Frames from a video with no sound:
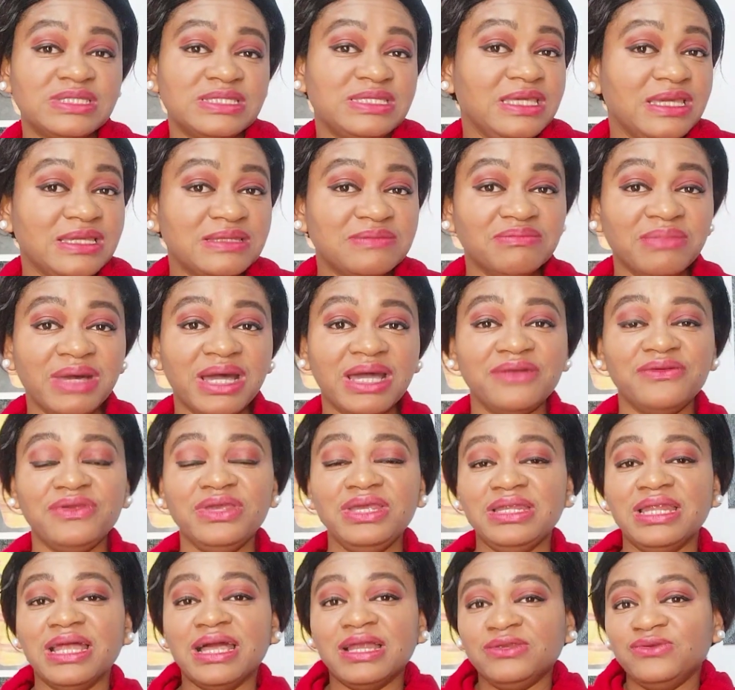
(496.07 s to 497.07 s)
yet
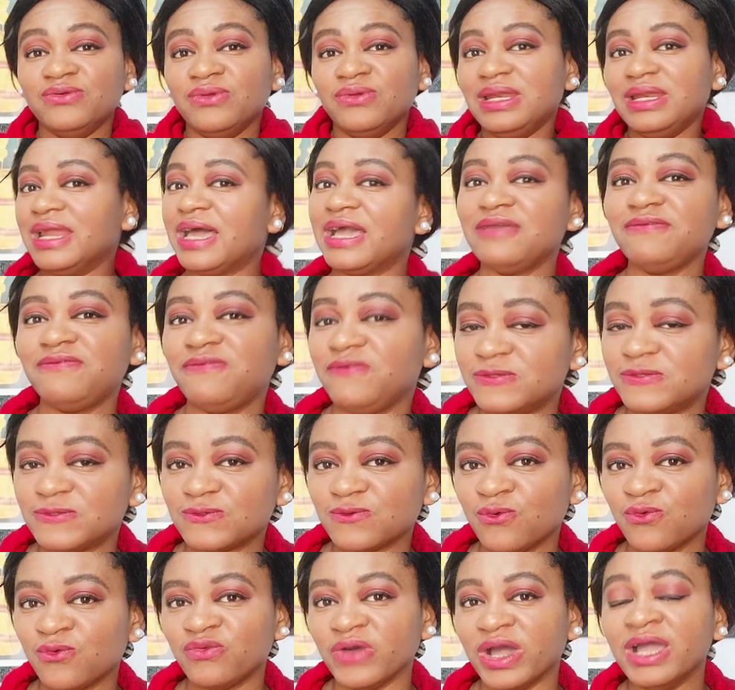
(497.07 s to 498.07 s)
married and your life is
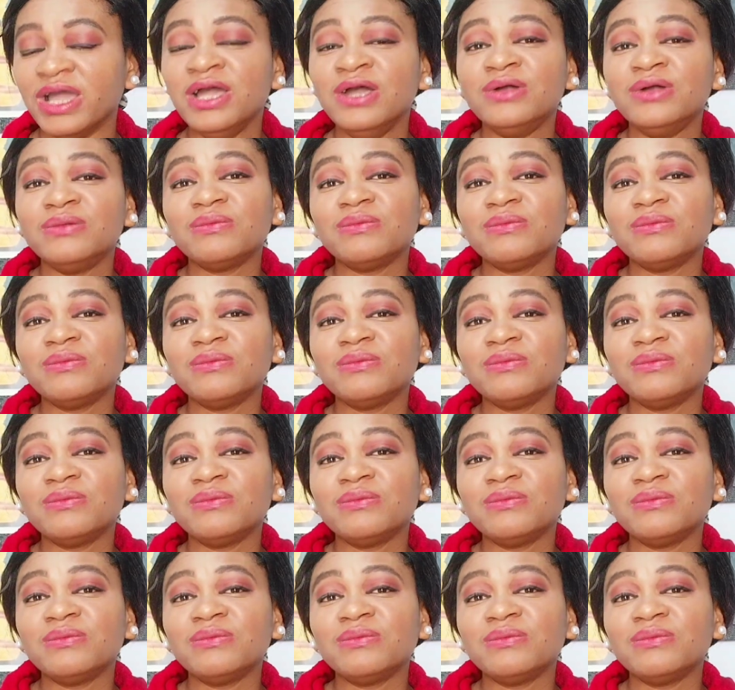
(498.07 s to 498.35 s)
over.